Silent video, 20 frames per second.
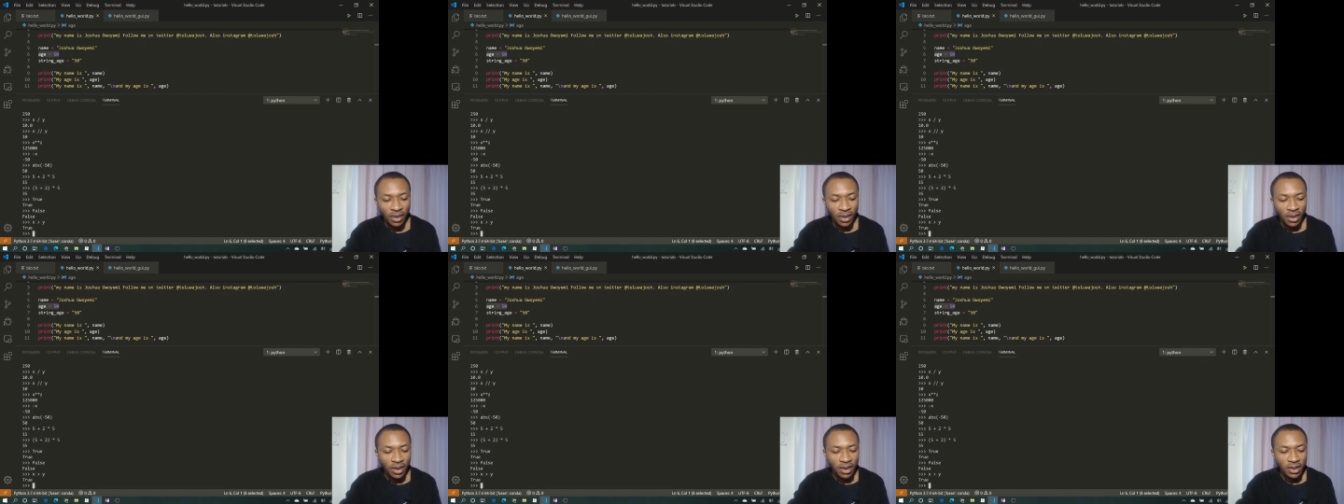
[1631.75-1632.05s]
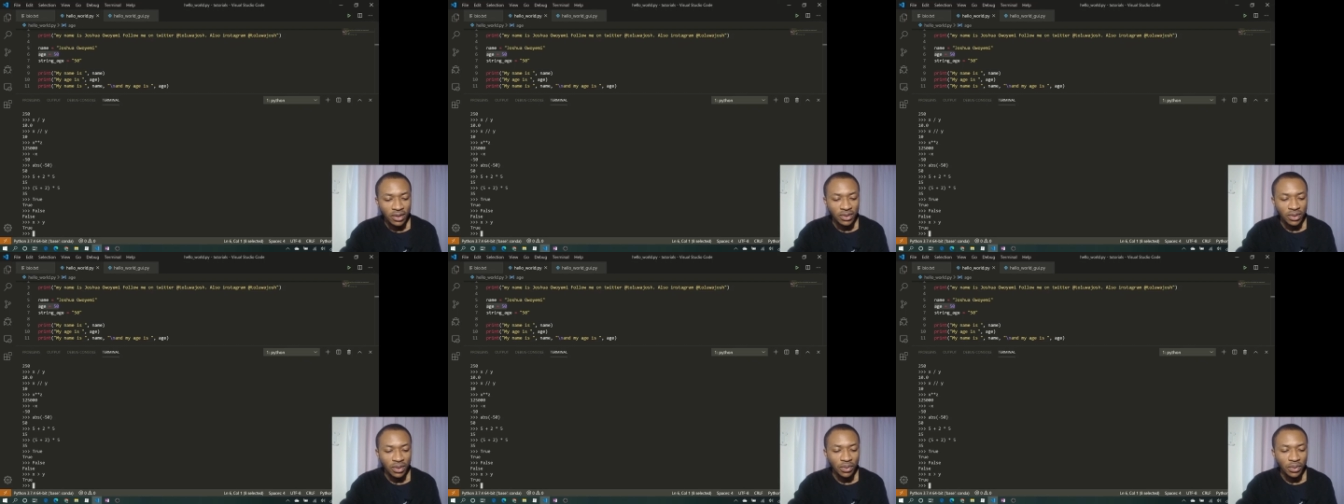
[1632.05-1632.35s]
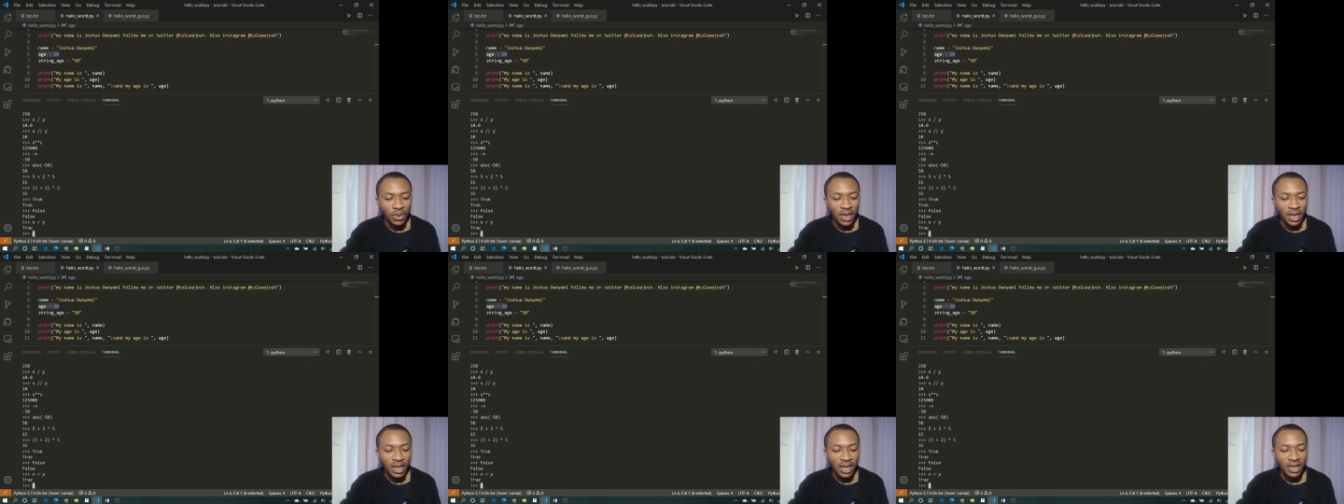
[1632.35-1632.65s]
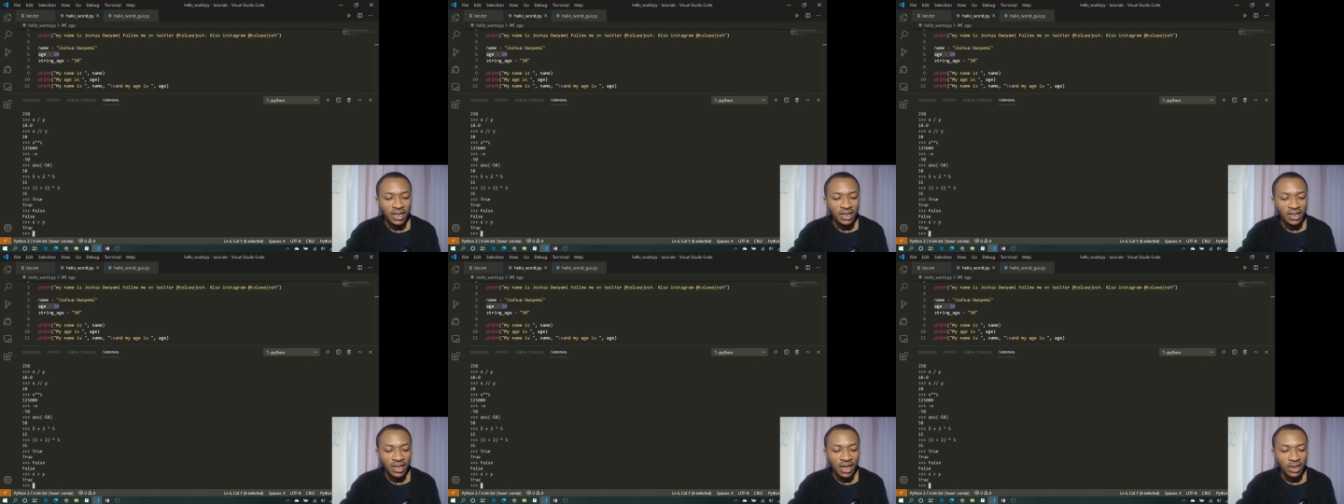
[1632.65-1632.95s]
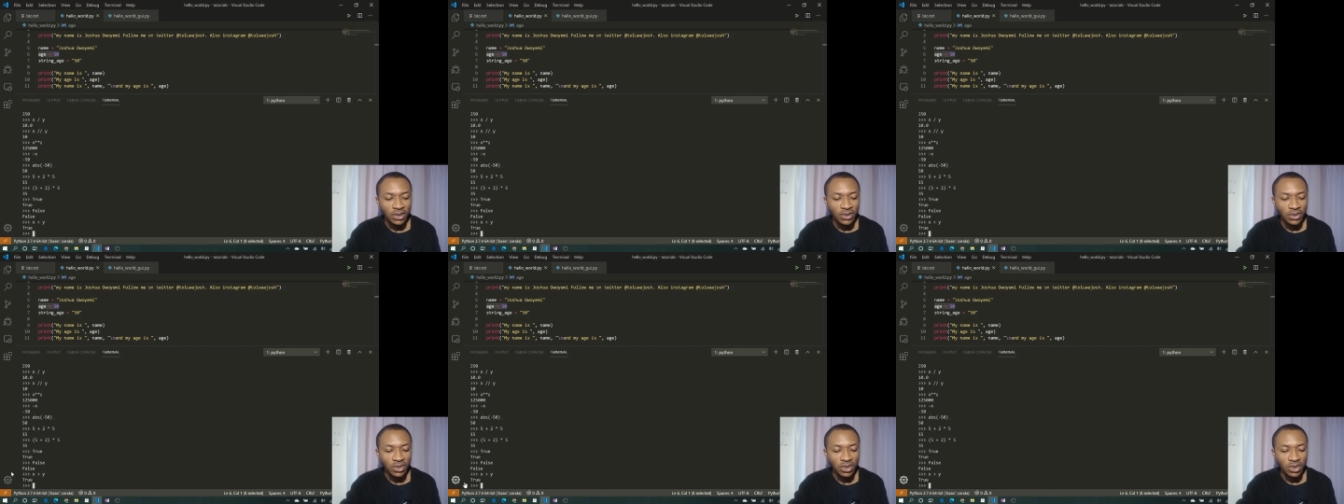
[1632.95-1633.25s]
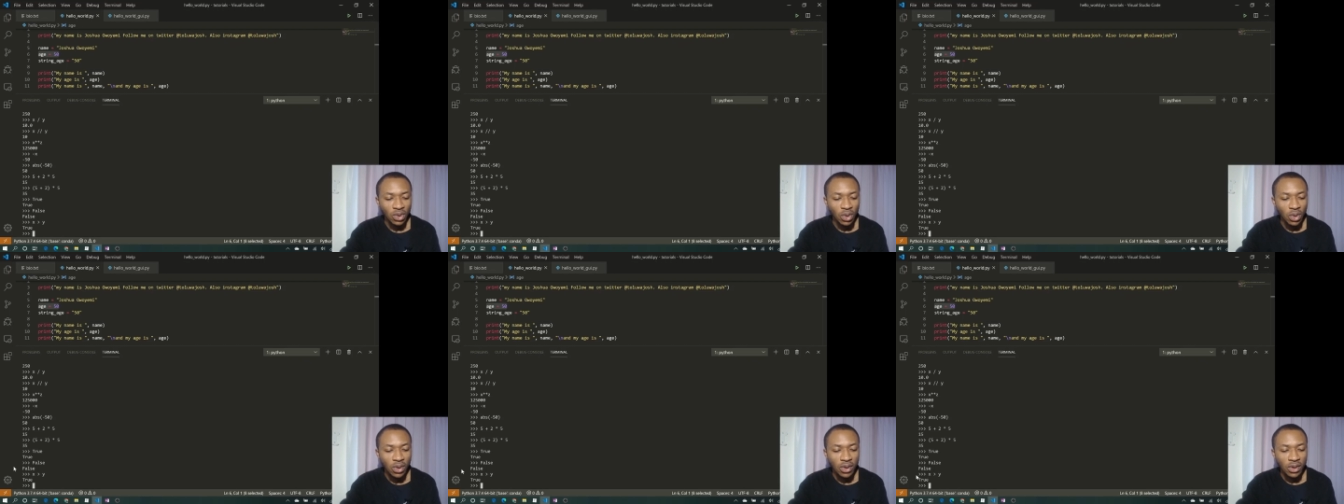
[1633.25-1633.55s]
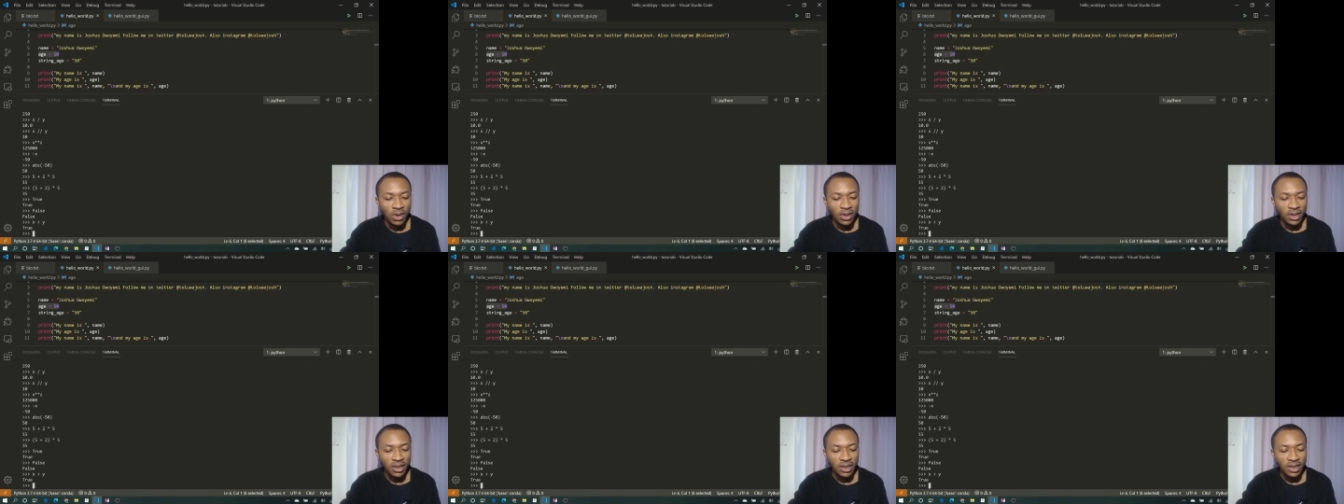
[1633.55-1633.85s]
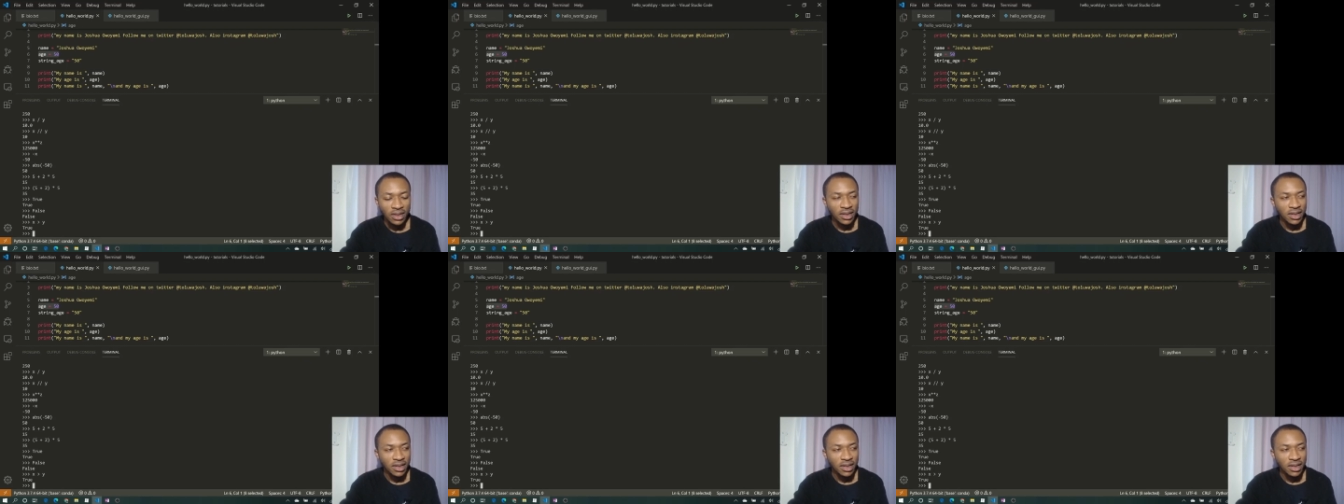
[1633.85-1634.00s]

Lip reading: So we can decide to store